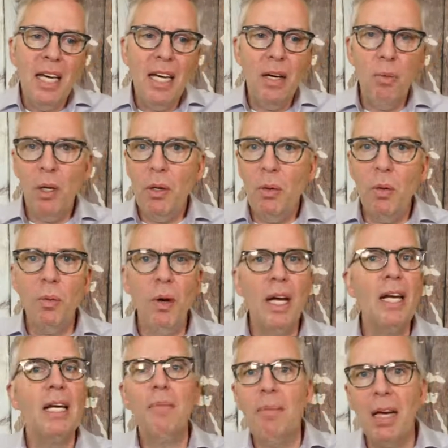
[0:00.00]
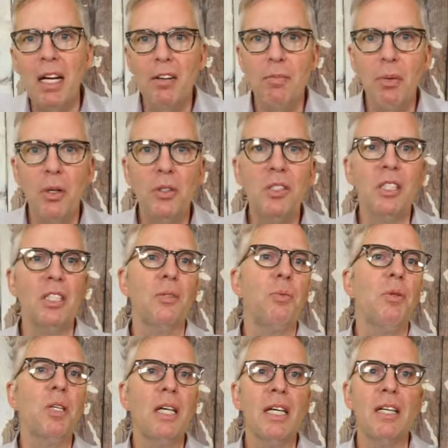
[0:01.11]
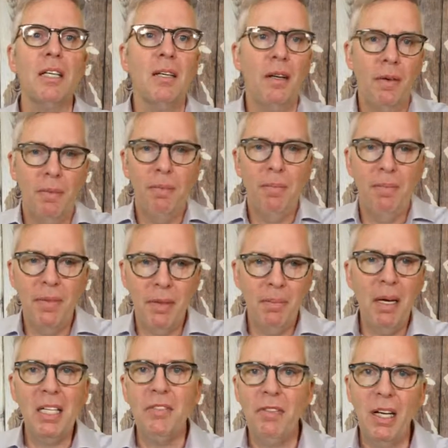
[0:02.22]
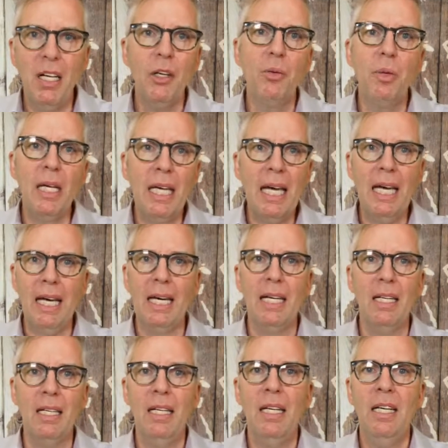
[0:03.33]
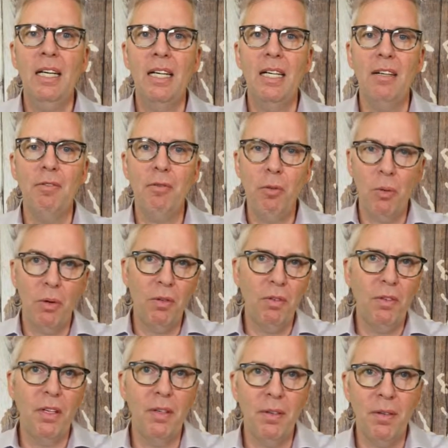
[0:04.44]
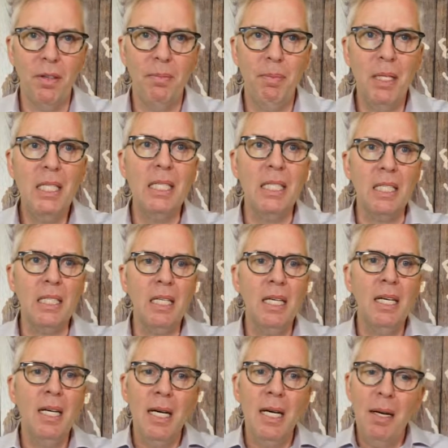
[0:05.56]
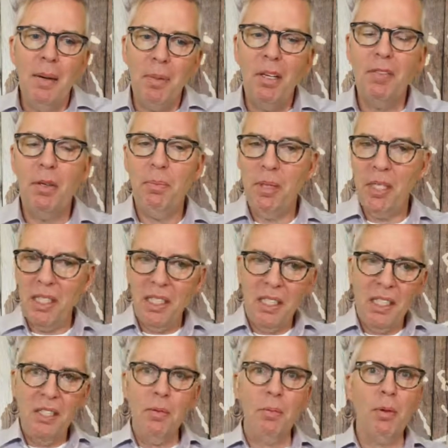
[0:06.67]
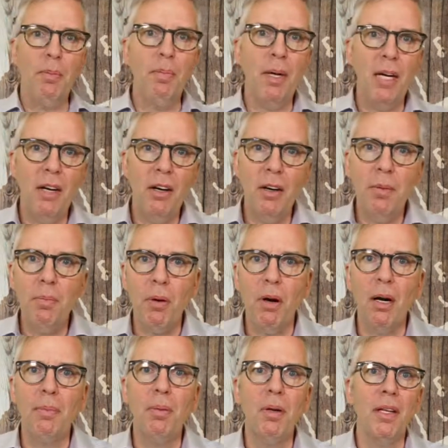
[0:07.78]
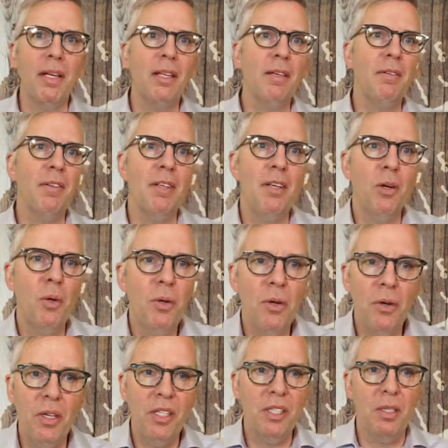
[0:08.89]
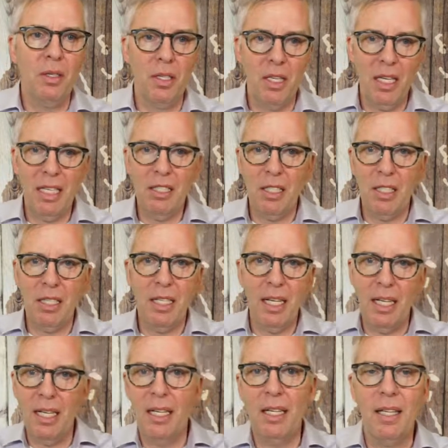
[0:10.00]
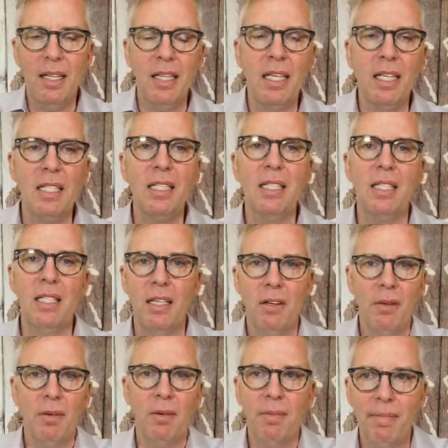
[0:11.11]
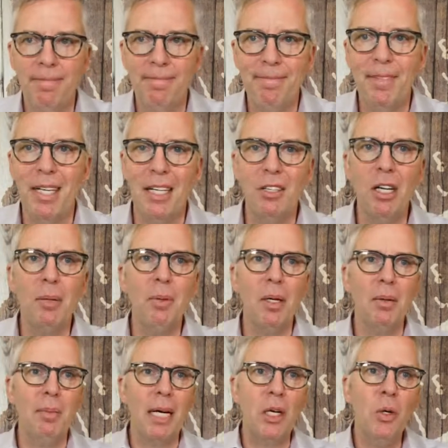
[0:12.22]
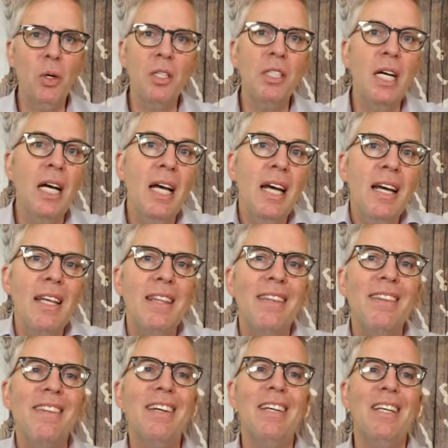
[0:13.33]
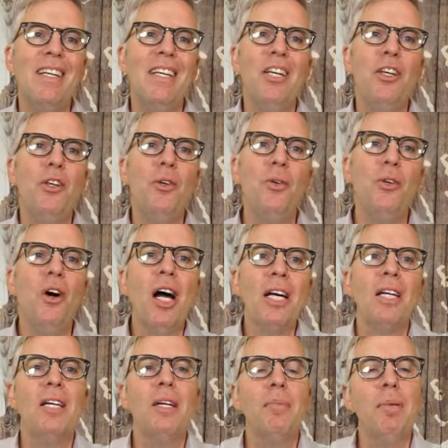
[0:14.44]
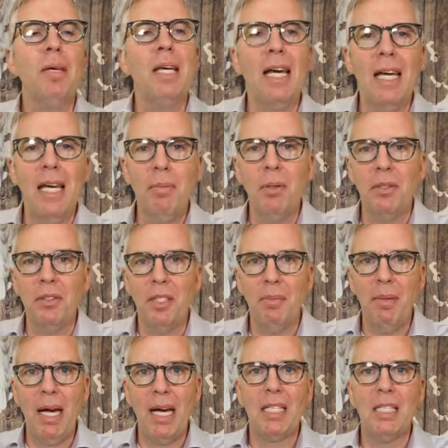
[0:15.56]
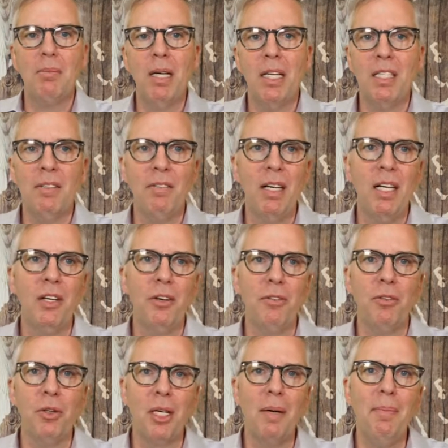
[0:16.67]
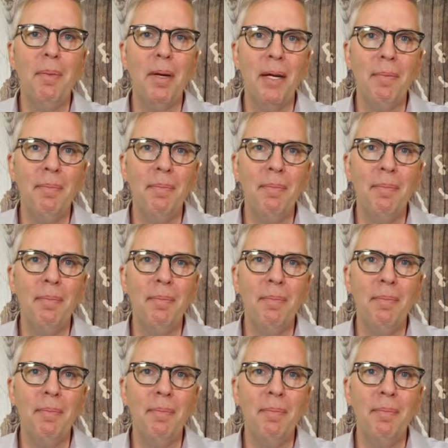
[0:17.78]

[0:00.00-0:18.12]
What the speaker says: And we will run a competitive process, and we'll get the best value we can for the business. But if the business isn't prepared properly, and the owner hasn't done the things that I talk about in my course, that you're not going to be able to maximize the value of your company.